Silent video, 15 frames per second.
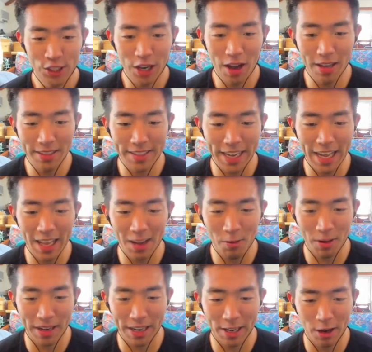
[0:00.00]
John Taylor,
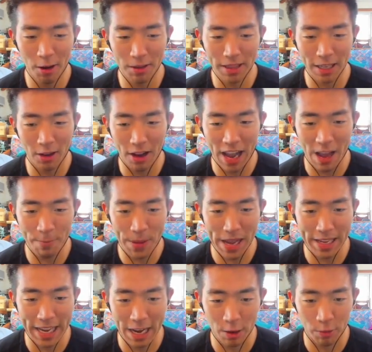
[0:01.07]
we're going to go with a little
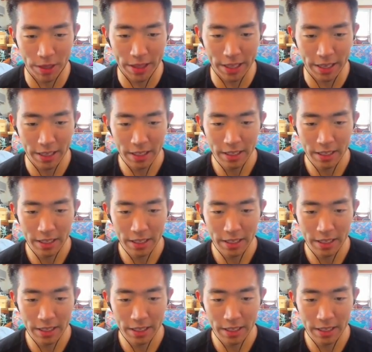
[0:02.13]
halfback counter with you.